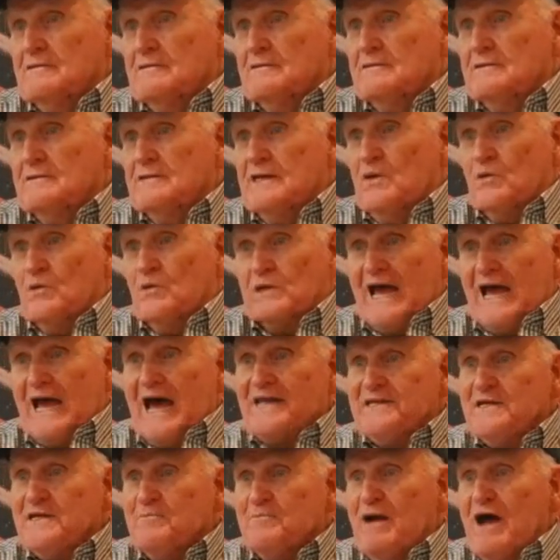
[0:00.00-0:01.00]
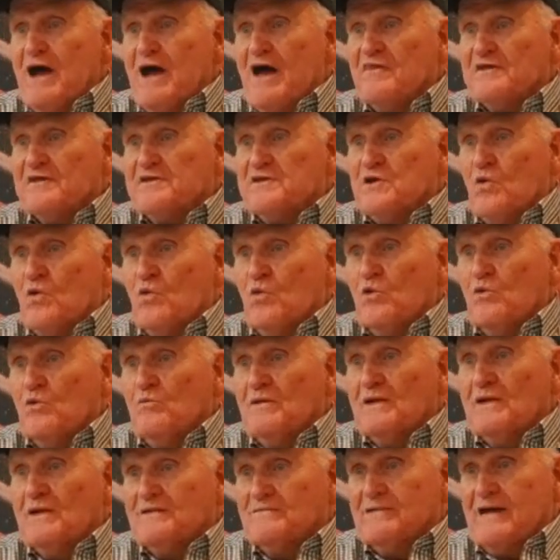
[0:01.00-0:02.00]
They were lined up out the door,
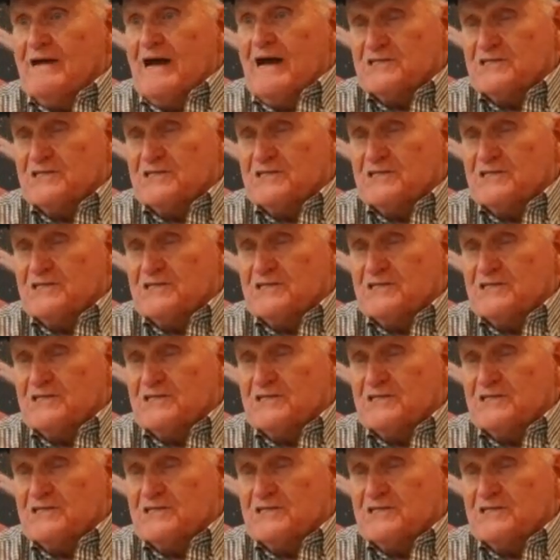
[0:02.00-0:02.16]
but